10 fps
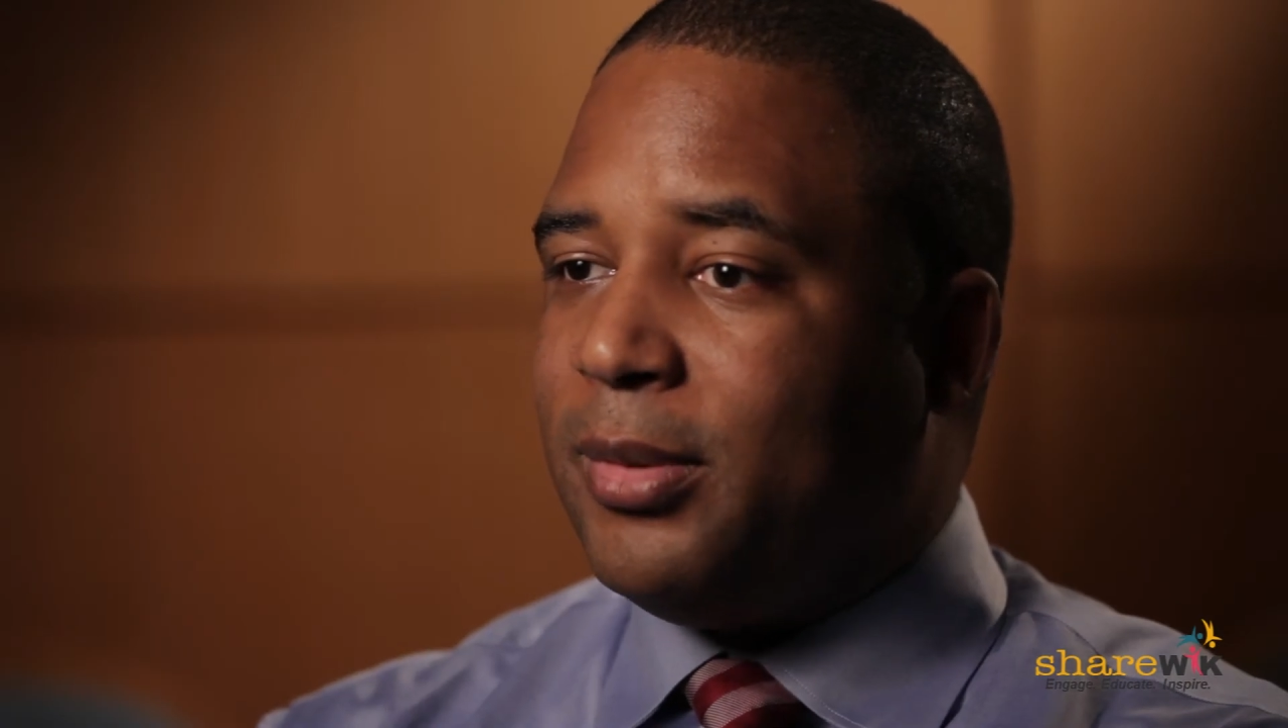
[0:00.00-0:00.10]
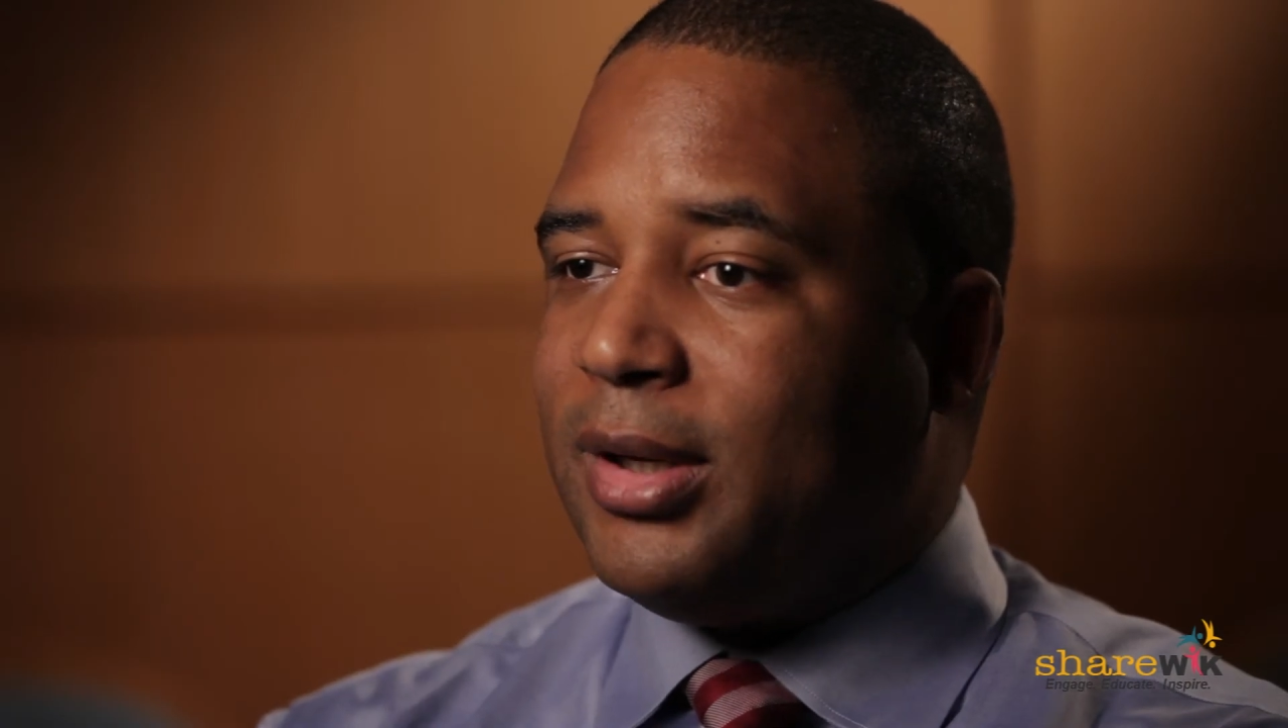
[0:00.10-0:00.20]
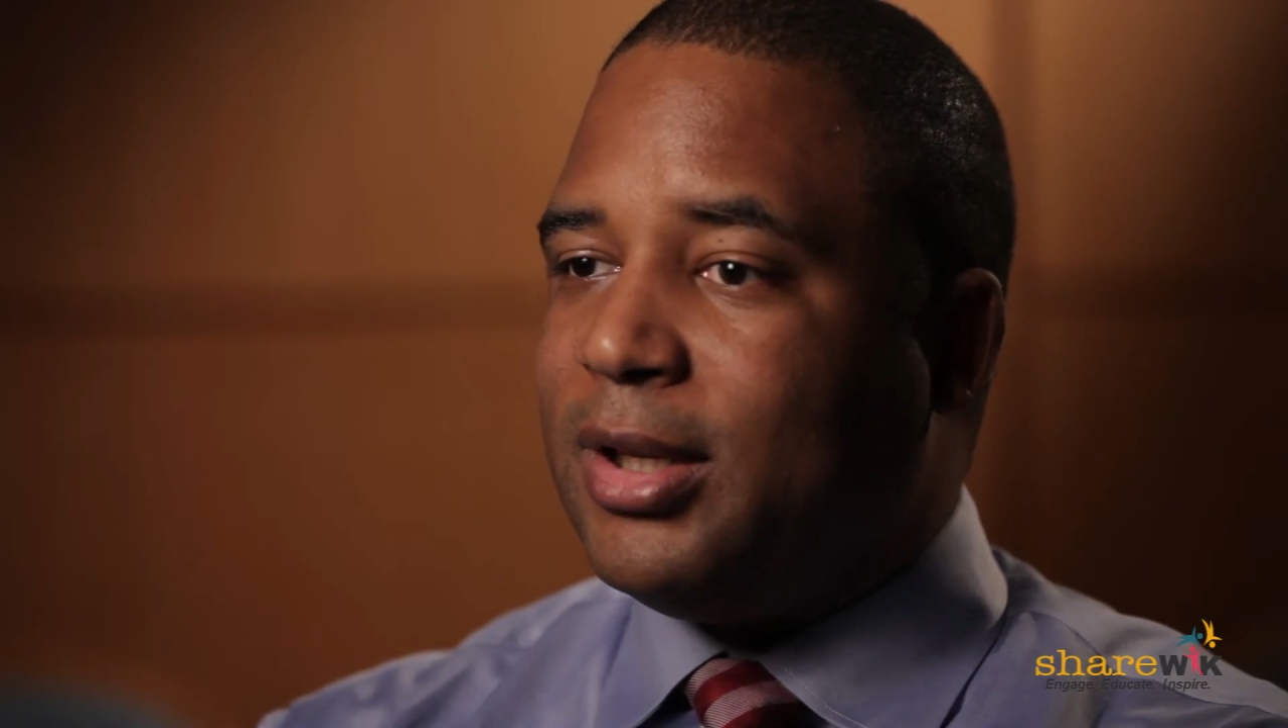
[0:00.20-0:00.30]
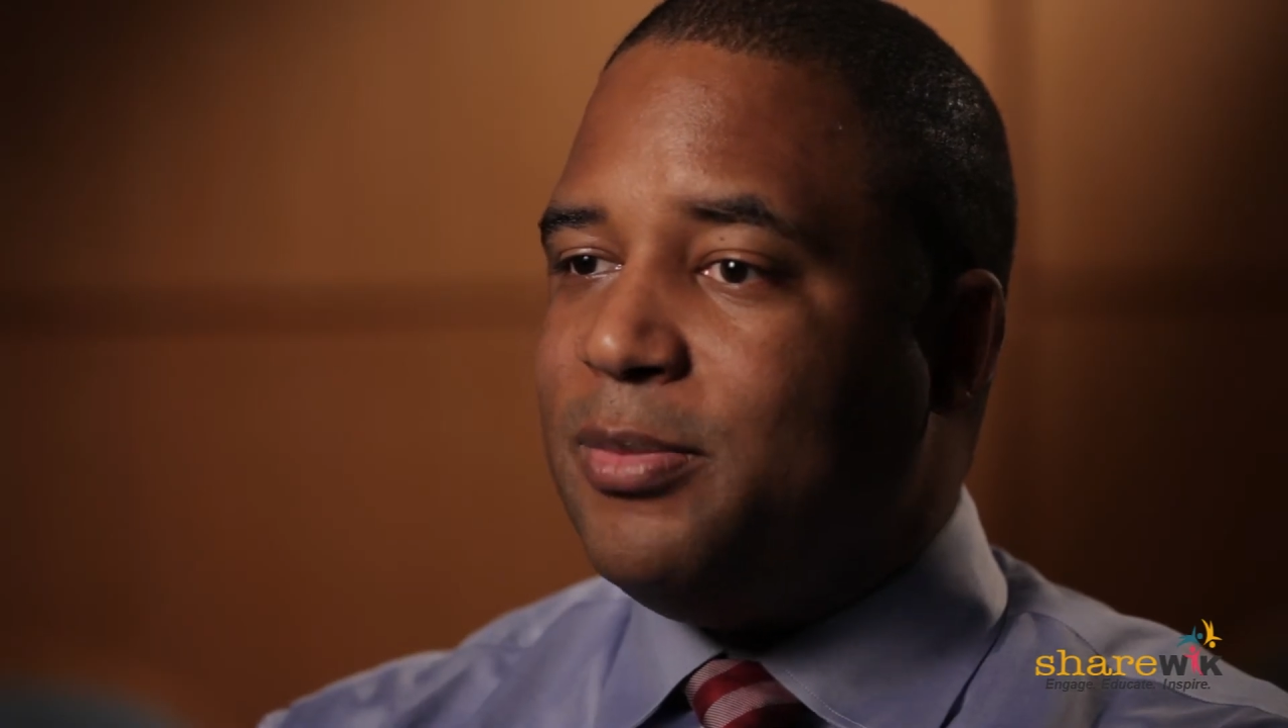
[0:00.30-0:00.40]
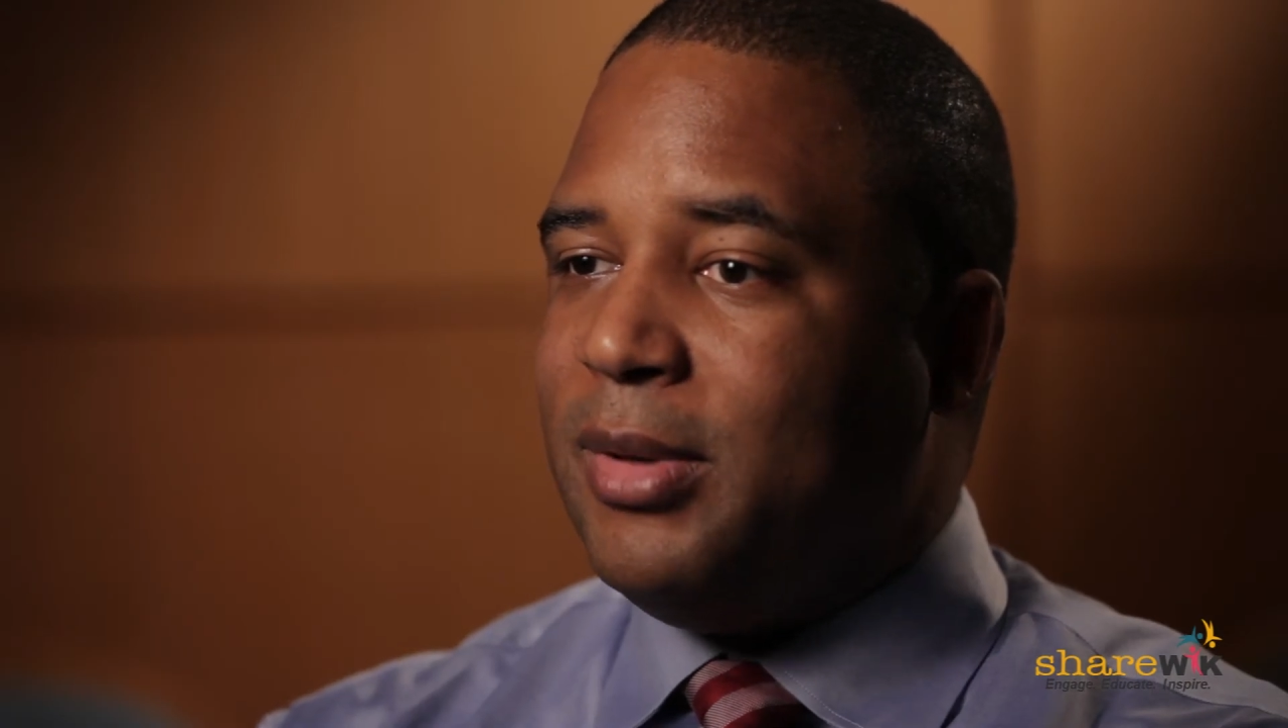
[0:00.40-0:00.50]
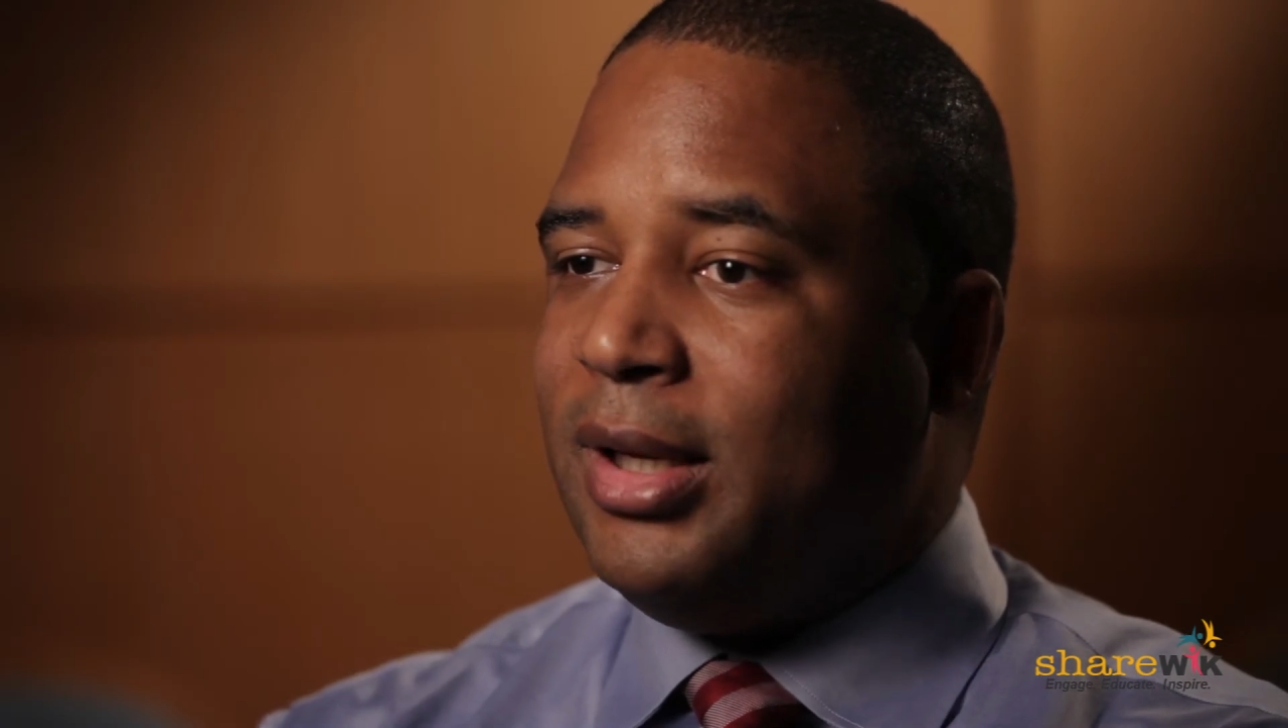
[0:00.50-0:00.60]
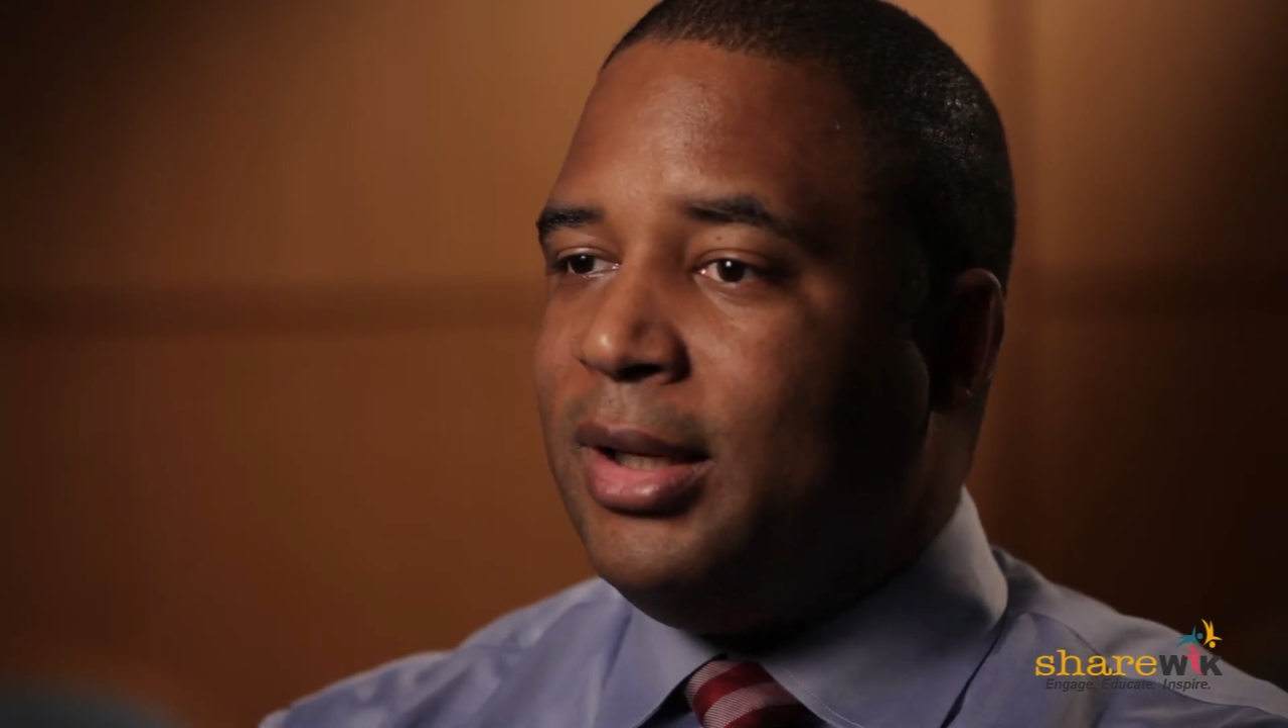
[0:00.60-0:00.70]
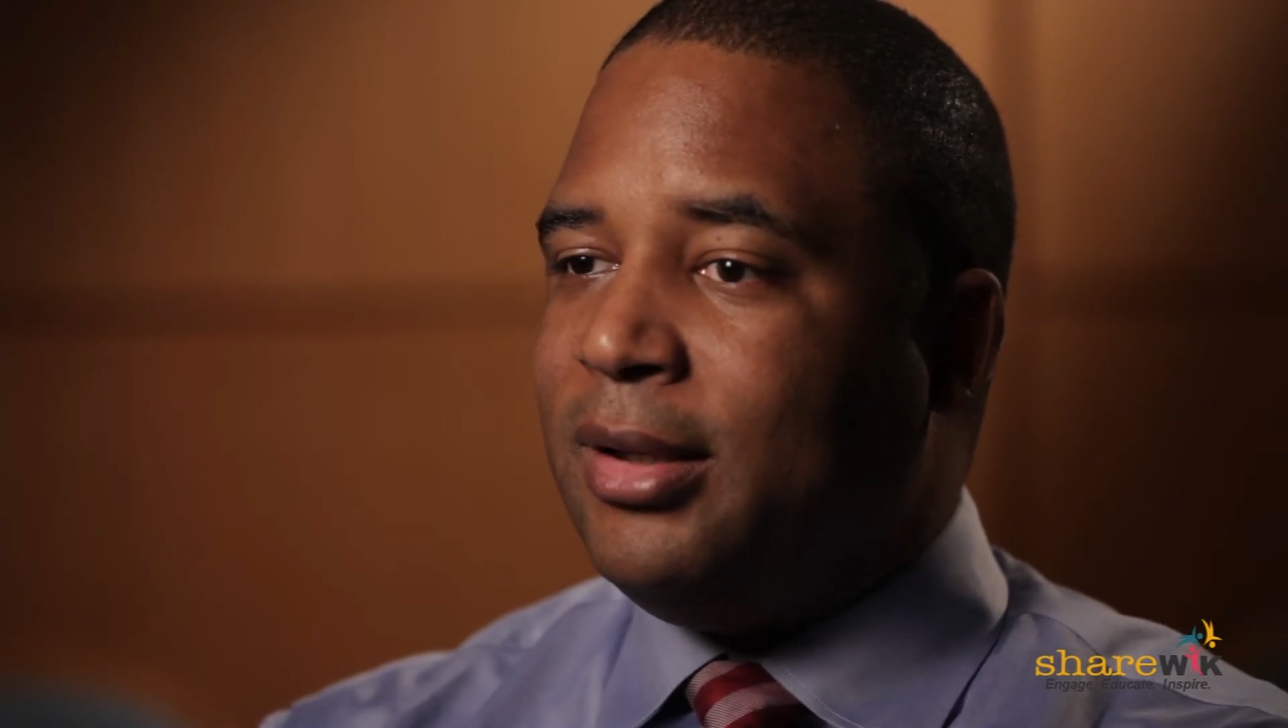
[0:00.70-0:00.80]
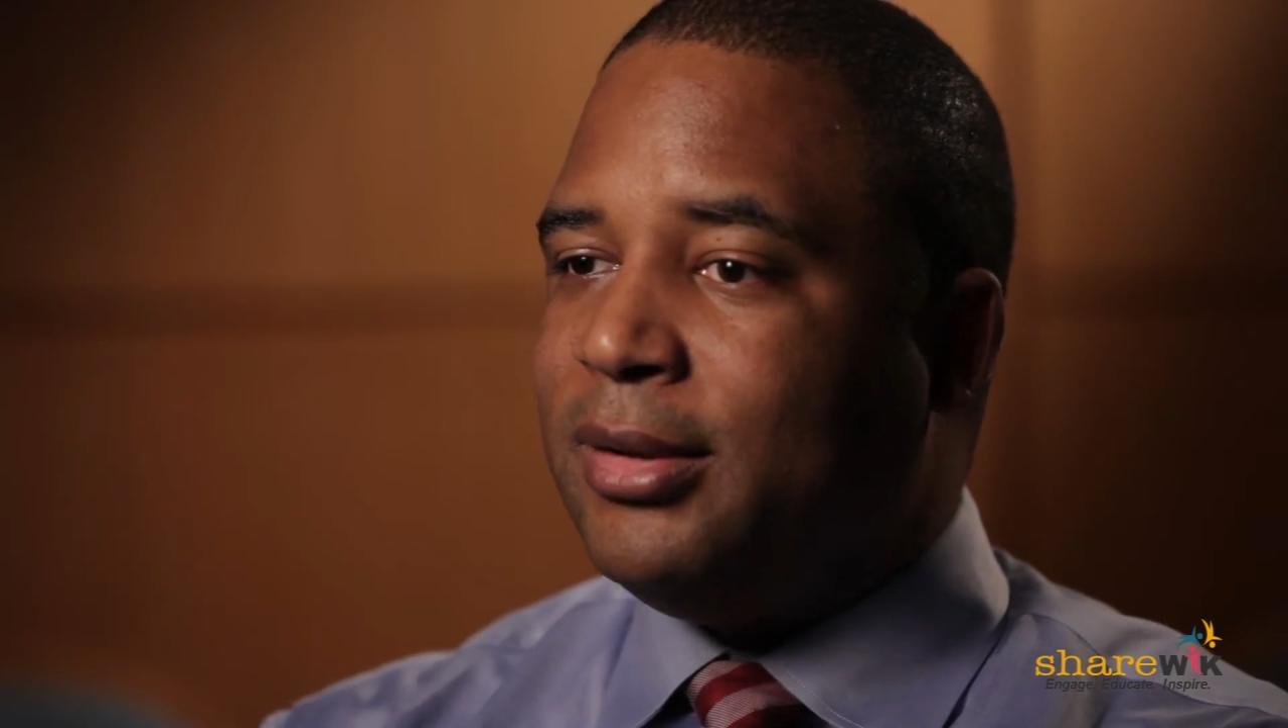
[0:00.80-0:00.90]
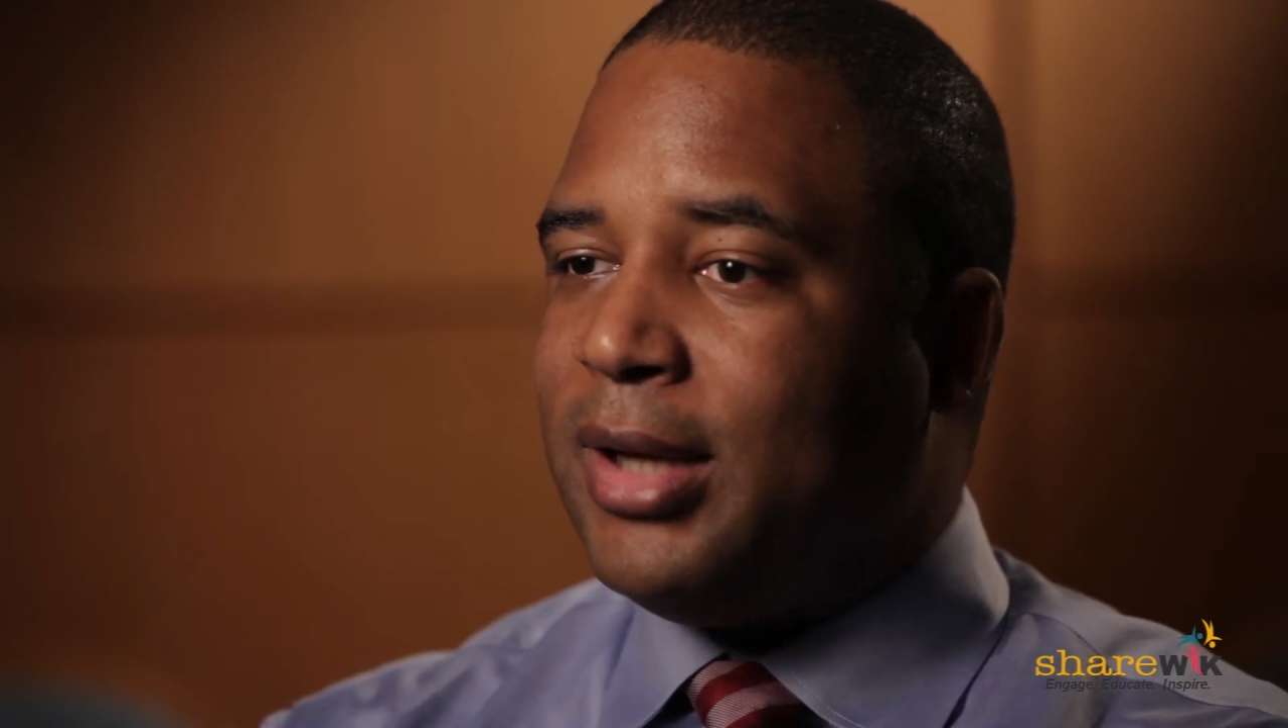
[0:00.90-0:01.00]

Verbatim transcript: because many